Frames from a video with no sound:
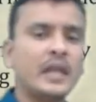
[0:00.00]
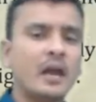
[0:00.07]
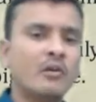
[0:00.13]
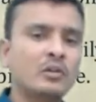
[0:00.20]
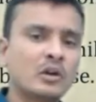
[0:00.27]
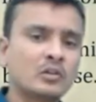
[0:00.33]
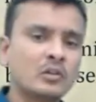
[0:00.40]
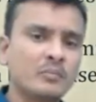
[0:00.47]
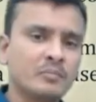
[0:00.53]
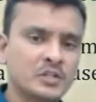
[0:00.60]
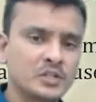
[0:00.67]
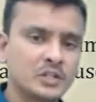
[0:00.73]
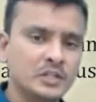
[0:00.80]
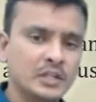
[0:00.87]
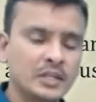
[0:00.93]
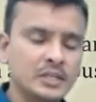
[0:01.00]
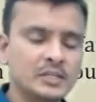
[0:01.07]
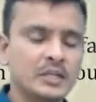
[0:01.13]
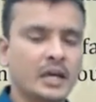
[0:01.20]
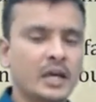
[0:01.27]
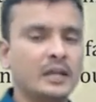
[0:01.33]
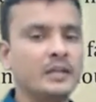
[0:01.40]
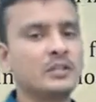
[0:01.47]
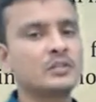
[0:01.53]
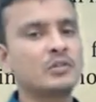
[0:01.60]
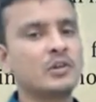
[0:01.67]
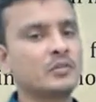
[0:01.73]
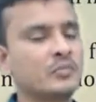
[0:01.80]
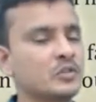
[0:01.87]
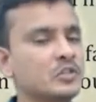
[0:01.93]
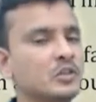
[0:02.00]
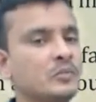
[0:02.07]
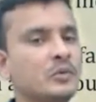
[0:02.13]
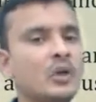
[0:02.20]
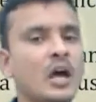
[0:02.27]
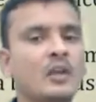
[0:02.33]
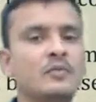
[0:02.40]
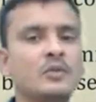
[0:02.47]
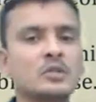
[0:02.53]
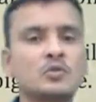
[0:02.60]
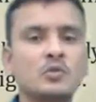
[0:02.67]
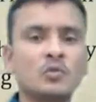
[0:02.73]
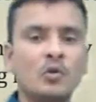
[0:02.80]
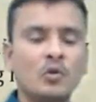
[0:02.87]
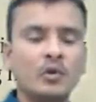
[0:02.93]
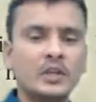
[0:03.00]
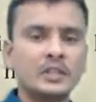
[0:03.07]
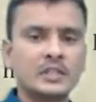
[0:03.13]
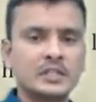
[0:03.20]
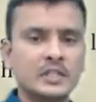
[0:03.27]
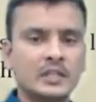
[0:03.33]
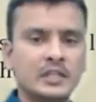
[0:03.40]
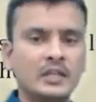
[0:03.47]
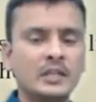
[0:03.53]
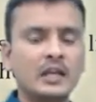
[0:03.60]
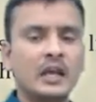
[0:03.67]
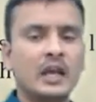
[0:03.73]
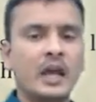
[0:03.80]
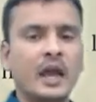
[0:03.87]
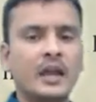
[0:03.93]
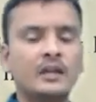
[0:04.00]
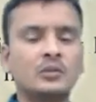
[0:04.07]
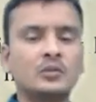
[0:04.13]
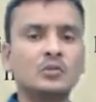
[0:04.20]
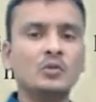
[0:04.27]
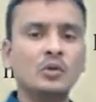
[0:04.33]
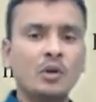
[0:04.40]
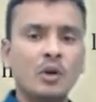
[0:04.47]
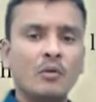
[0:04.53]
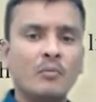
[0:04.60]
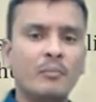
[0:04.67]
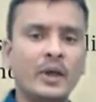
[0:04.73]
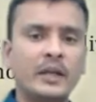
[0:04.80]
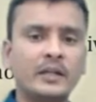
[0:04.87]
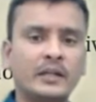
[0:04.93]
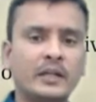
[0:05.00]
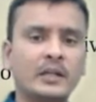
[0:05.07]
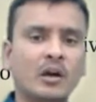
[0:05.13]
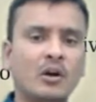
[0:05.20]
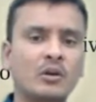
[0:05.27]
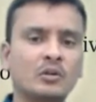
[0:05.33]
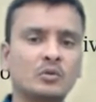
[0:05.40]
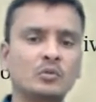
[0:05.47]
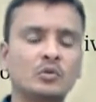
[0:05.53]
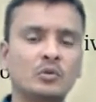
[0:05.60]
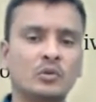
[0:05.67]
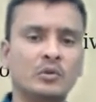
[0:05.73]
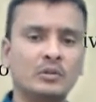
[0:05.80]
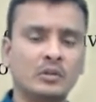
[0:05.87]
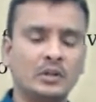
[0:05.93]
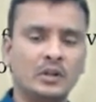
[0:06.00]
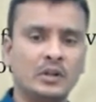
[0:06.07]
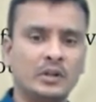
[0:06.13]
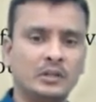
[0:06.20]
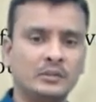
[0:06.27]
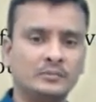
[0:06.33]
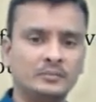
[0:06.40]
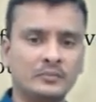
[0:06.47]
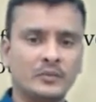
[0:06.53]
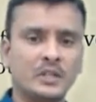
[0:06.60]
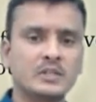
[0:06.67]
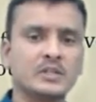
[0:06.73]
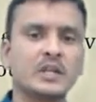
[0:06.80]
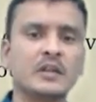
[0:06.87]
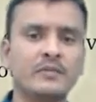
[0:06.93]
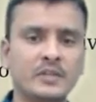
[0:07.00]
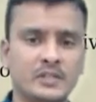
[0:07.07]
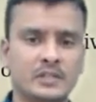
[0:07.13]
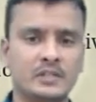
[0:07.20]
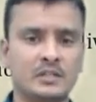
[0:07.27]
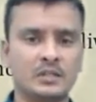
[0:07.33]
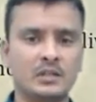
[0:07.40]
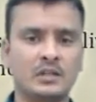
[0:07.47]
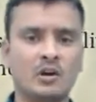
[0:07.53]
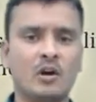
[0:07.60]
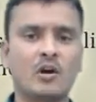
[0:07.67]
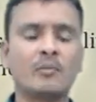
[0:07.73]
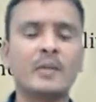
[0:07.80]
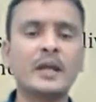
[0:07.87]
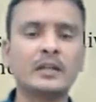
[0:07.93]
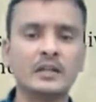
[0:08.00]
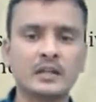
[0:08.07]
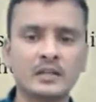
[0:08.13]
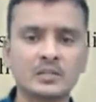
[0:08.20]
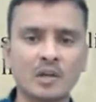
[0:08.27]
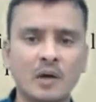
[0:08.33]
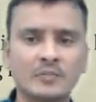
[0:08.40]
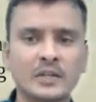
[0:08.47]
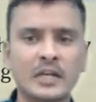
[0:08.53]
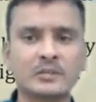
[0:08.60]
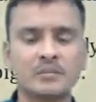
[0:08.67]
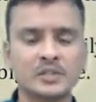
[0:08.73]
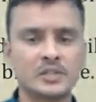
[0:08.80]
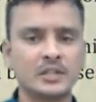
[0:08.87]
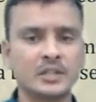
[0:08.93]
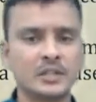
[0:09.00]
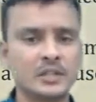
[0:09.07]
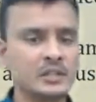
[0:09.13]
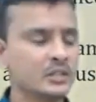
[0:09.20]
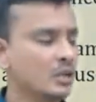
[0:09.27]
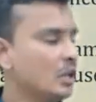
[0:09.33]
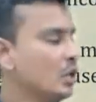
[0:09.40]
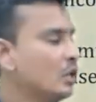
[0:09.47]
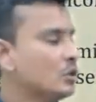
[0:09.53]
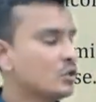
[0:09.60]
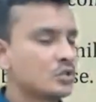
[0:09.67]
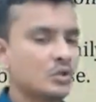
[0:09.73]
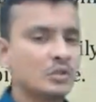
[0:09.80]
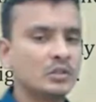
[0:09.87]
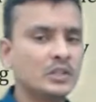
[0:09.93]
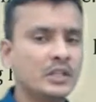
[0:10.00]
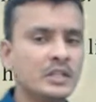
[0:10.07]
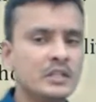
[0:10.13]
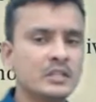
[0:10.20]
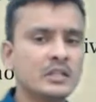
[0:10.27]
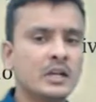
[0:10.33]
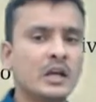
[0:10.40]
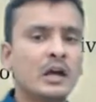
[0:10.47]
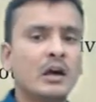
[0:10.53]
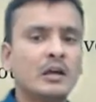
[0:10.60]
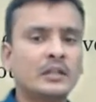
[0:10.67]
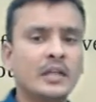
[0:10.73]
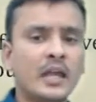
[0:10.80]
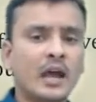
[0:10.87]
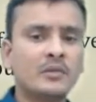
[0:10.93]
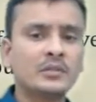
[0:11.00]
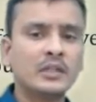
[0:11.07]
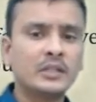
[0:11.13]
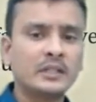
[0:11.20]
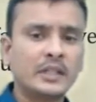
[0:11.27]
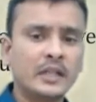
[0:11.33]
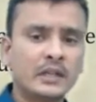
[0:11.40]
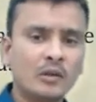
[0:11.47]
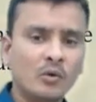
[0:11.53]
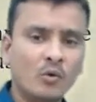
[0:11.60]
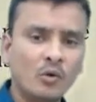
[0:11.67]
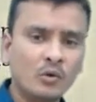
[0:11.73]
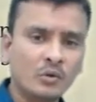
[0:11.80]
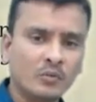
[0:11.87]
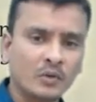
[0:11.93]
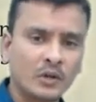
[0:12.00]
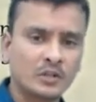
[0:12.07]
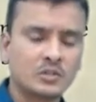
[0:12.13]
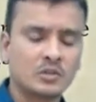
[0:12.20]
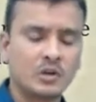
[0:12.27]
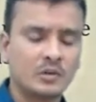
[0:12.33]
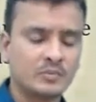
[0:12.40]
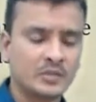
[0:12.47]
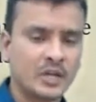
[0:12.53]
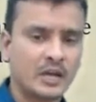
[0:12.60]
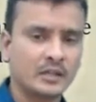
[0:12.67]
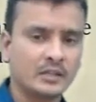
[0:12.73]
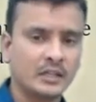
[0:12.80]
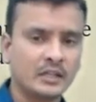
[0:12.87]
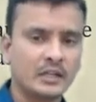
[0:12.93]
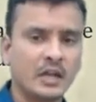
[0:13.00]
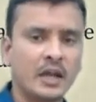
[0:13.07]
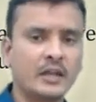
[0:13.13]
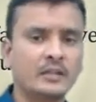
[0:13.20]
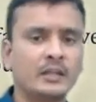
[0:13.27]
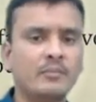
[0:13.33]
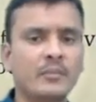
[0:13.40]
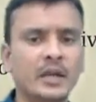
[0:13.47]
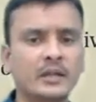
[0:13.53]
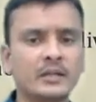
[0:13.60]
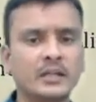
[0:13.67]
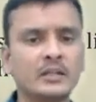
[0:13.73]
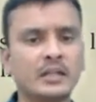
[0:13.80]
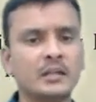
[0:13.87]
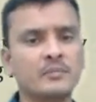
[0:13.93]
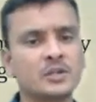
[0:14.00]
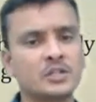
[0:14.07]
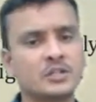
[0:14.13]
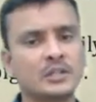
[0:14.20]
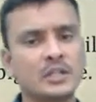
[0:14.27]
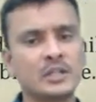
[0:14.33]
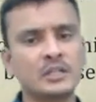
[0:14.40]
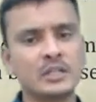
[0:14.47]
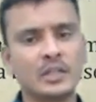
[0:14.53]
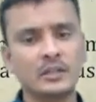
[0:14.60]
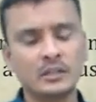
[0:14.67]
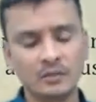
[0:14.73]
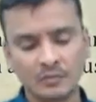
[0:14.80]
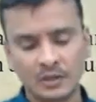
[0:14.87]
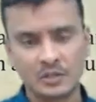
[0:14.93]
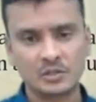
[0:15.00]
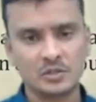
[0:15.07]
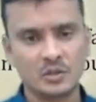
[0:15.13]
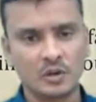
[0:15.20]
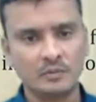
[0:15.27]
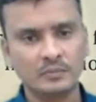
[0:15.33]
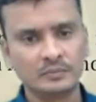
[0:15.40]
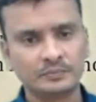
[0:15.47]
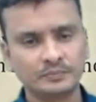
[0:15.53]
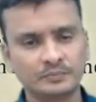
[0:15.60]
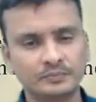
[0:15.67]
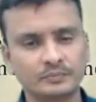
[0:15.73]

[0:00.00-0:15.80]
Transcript: a lot of machineries and it is not possible always to go in the city and to maintain or to do service or maintenance of that machineries. So these, they have their own workshops are there and they maintain their machineries in the workshop.